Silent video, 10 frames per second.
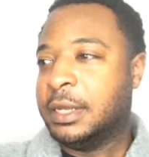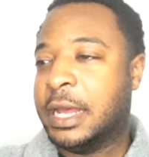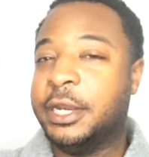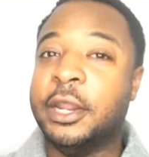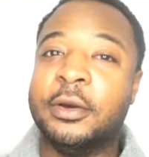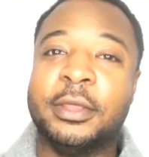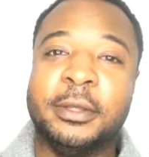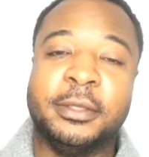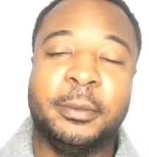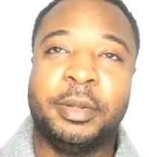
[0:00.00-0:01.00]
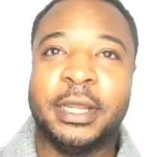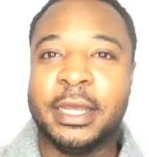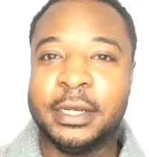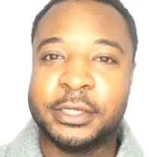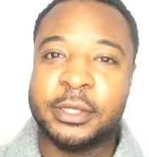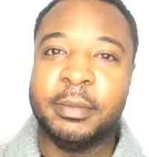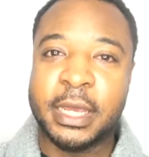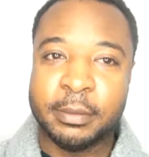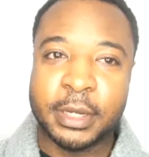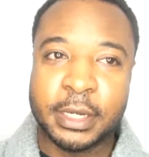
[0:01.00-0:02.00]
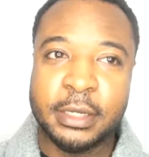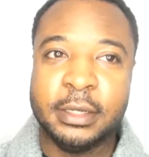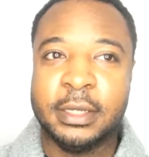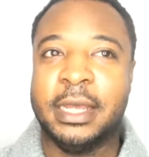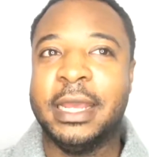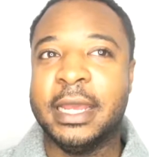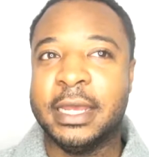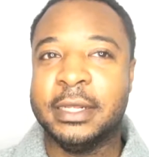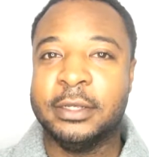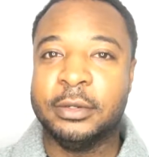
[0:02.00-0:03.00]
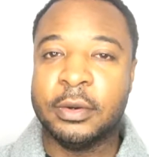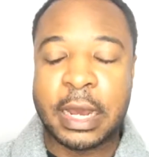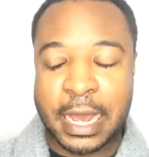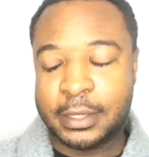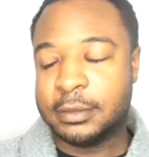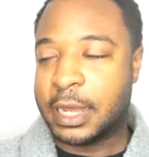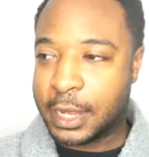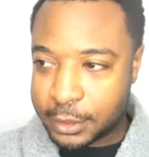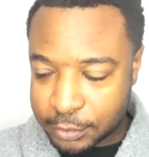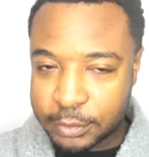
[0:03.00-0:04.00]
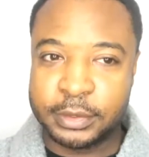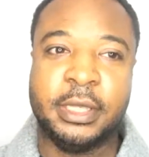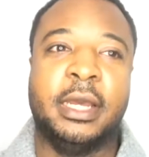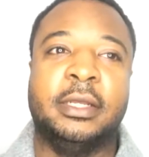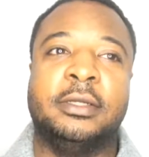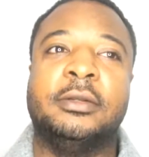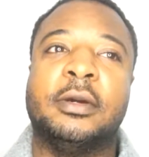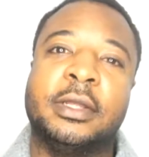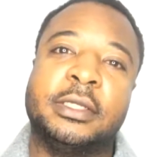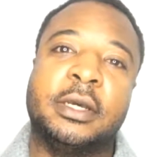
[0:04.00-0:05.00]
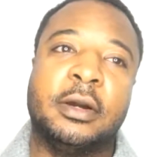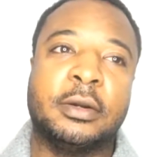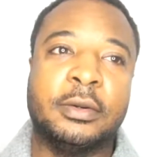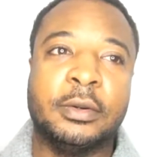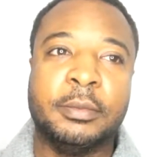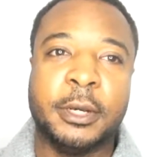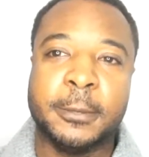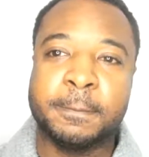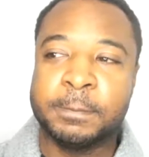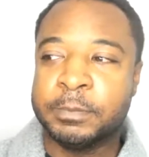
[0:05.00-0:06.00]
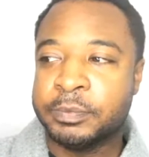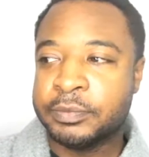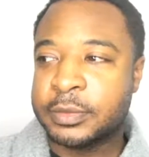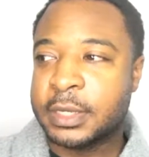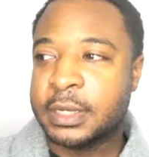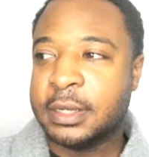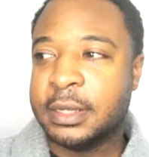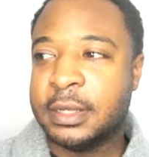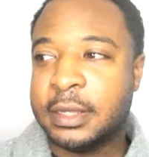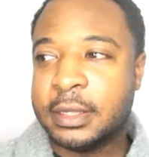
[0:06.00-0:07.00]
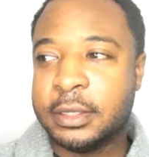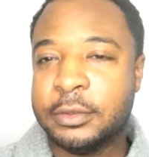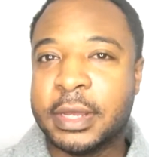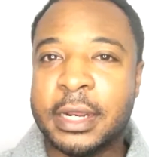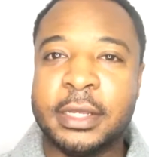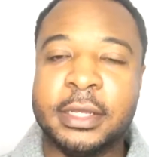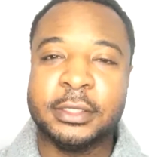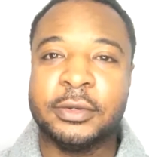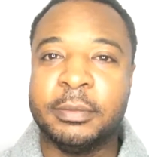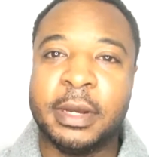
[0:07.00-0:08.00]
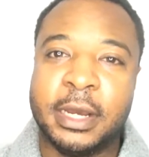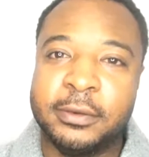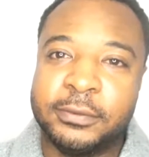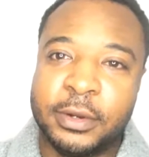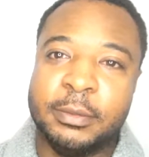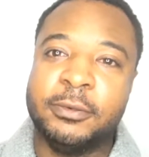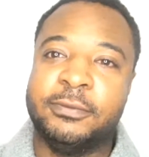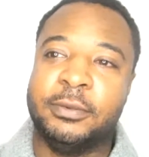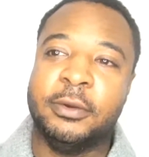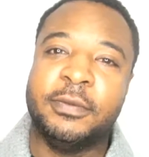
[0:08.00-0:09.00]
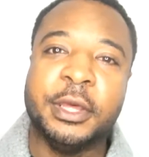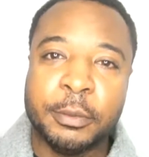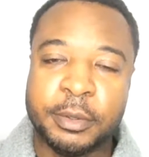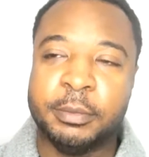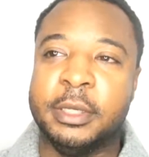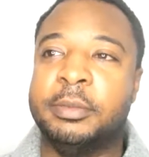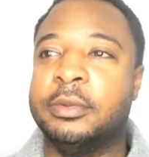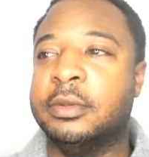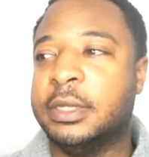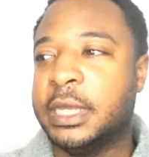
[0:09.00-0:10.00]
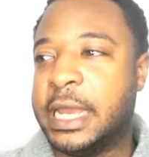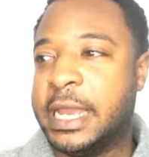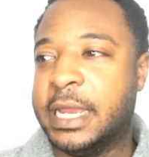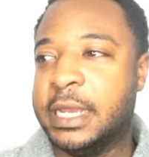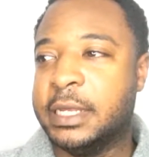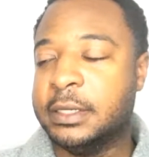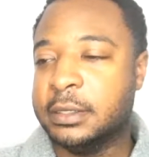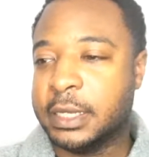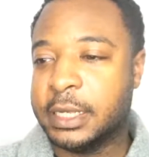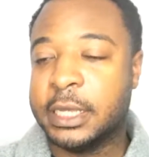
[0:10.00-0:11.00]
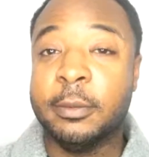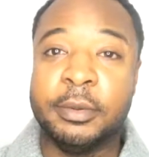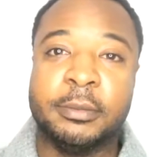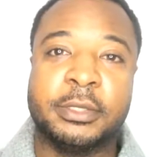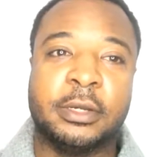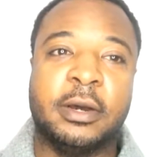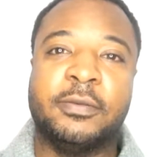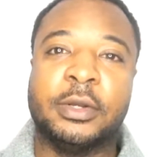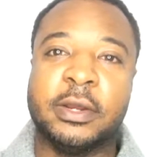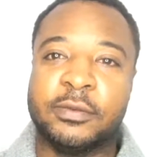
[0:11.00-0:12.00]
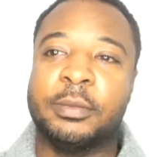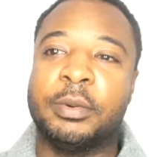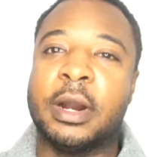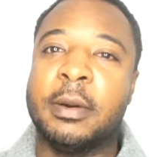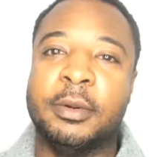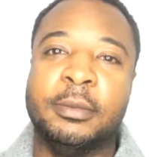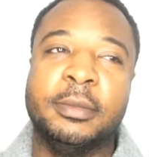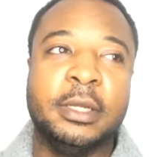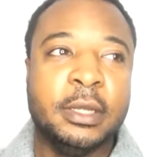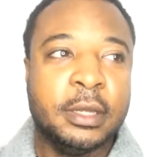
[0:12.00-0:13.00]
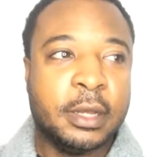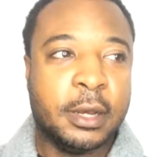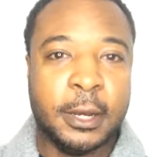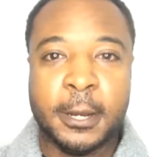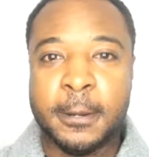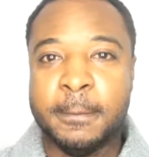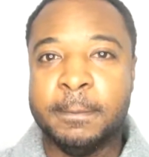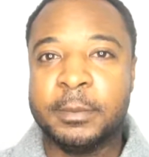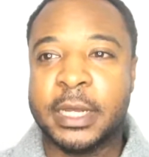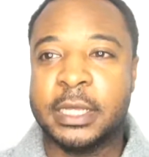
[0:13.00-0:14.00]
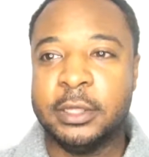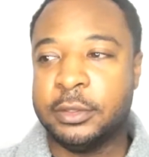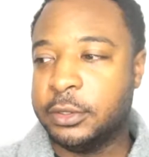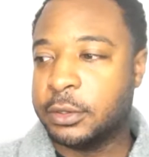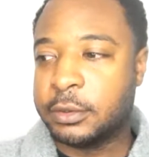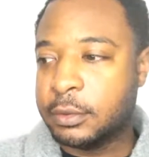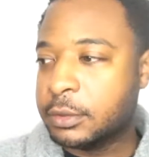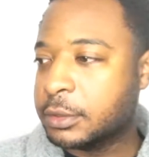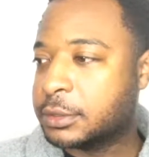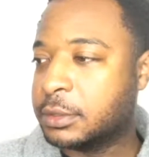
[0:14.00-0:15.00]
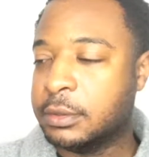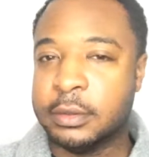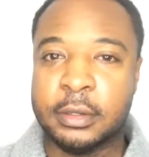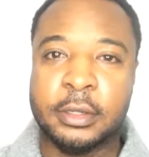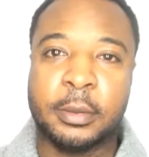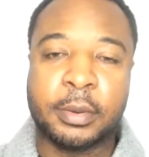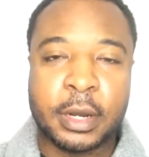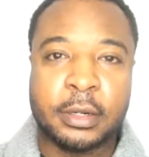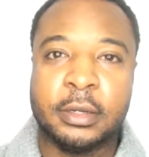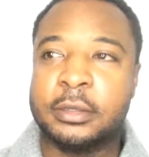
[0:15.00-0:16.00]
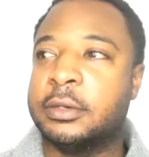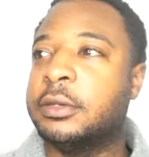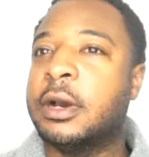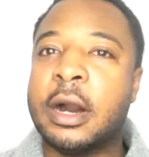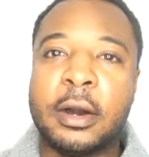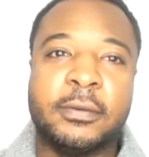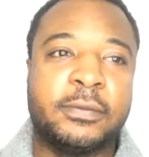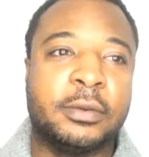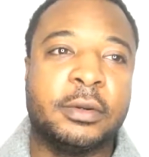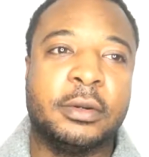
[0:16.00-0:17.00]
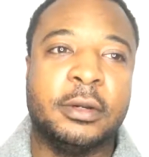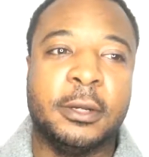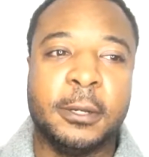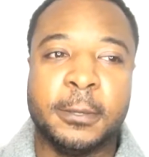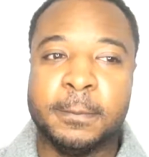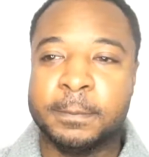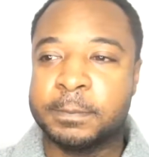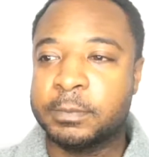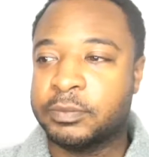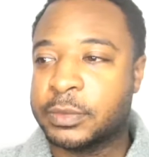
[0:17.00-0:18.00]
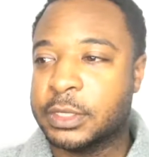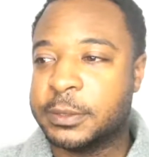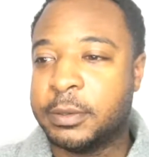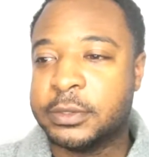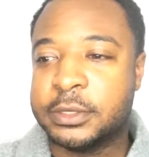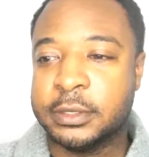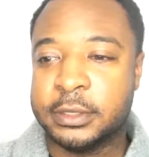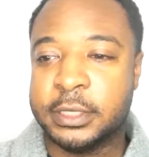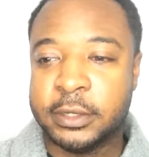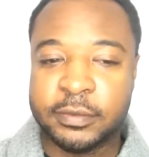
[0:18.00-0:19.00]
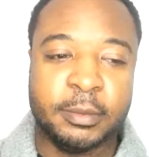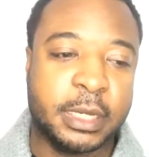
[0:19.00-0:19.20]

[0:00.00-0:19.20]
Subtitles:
I know the plan is to make money, and you know, I agree with that, and you know, that's all cool, but you got to into a mind frame of helping people and like helping them solve whatever problem, like either your course or your product or your offer is supposed to give them.